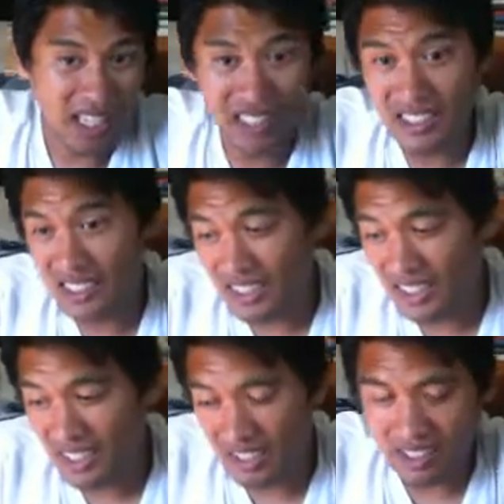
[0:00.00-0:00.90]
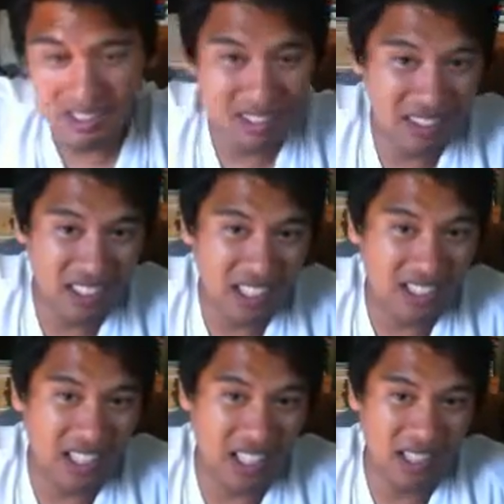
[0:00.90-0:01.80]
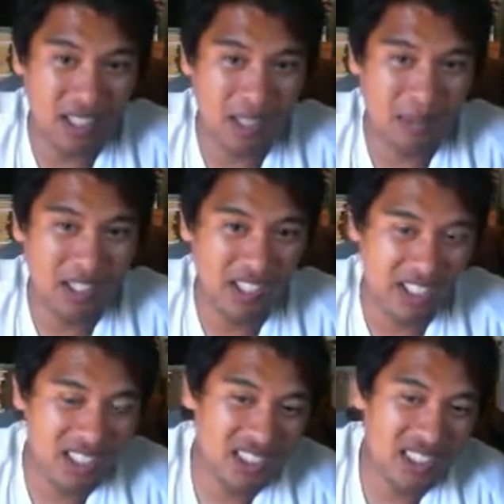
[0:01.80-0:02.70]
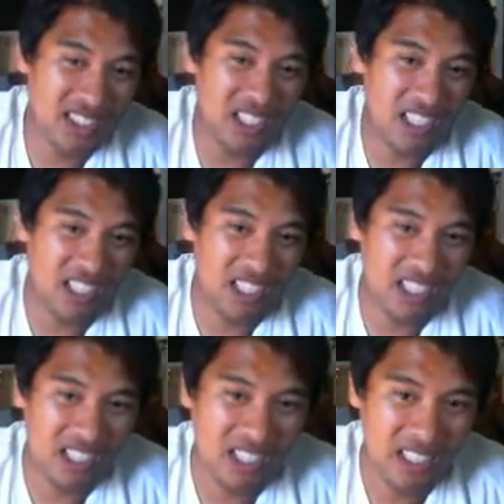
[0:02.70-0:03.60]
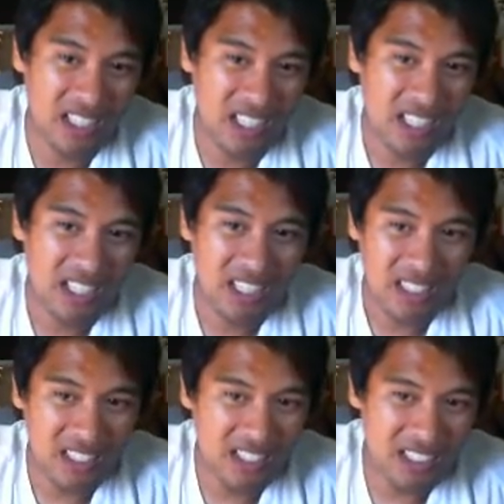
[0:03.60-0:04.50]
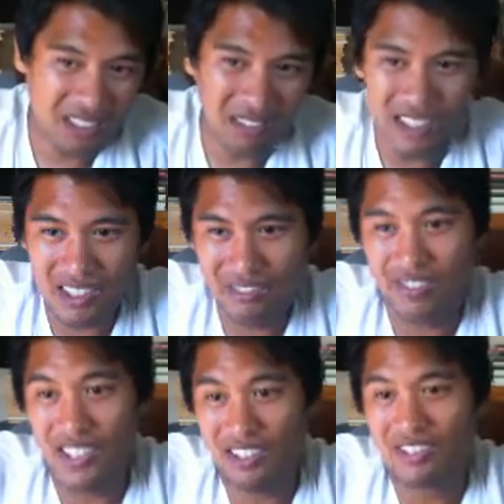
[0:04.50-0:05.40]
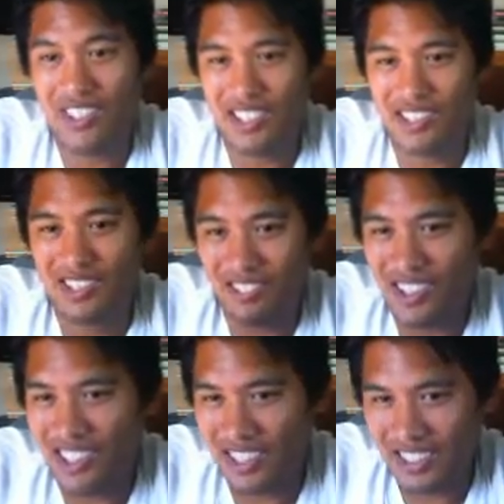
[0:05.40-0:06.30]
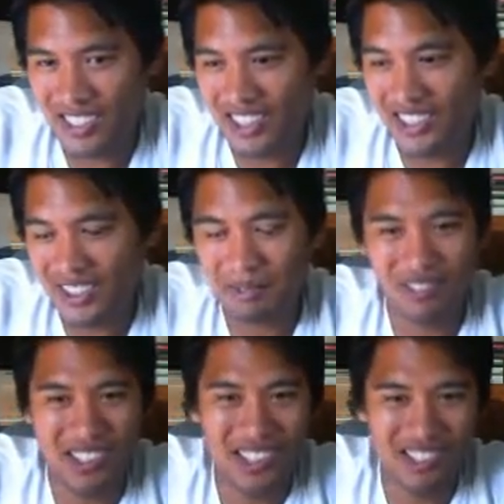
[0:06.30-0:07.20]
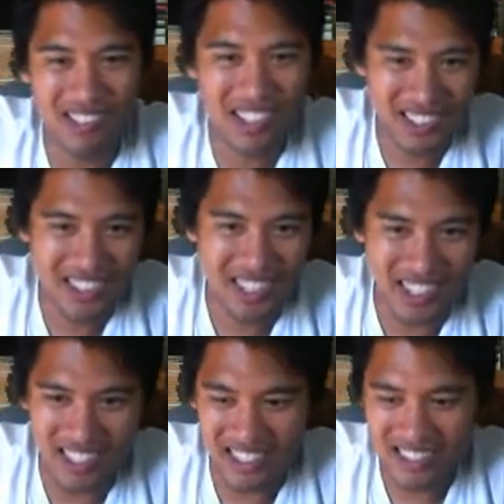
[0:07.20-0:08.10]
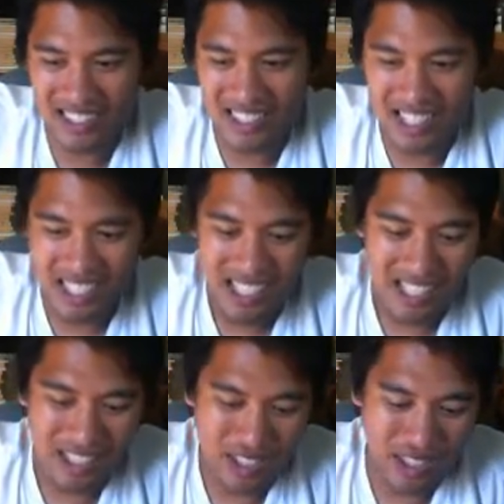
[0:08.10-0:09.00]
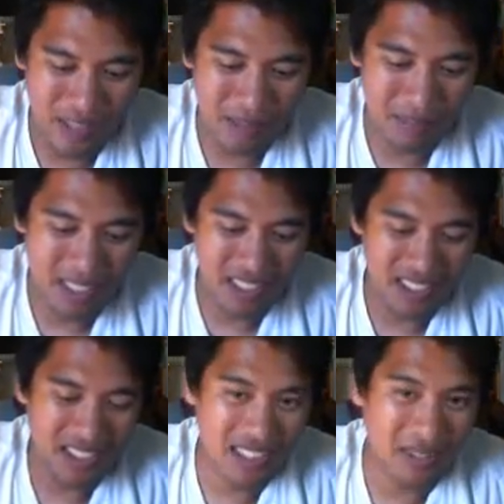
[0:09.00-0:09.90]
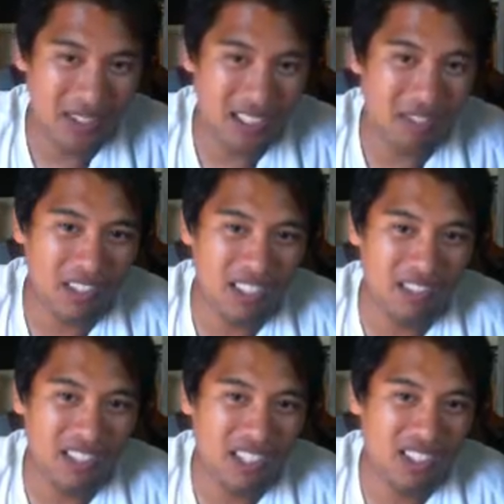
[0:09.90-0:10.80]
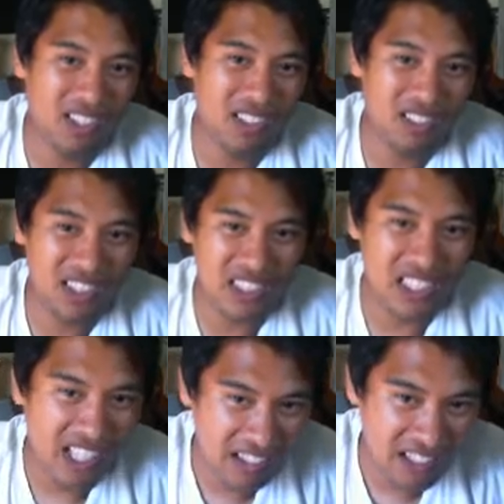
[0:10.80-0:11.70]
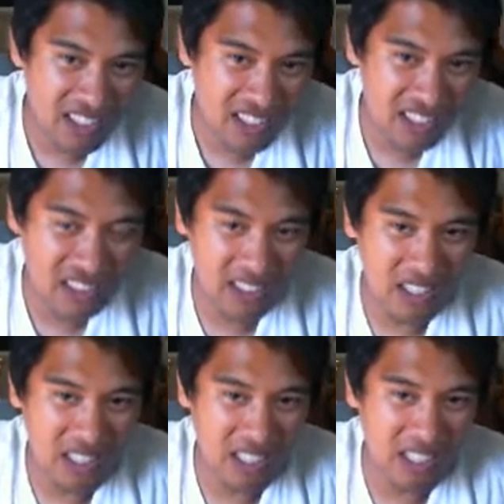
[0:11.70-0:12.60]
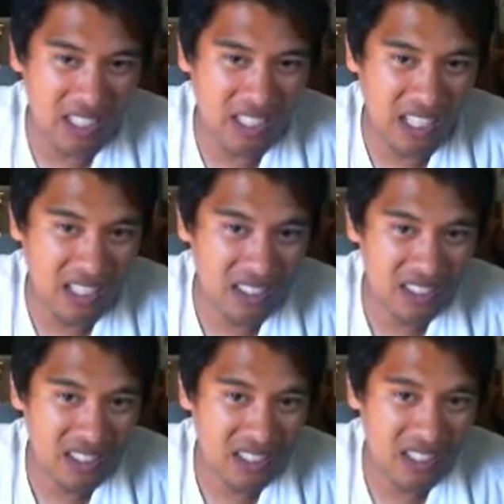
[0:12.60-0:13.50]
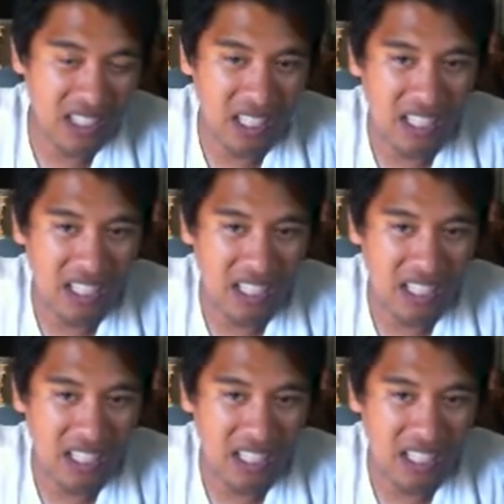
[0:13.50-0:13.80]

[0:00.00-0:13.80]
I'd like to see it though. You know, I, am curious. Because uh, he's a really fun fighter to watch. He does some pretty crazy things. Um, I'd like to see him get the winner of Lineker versus Harris uh, next.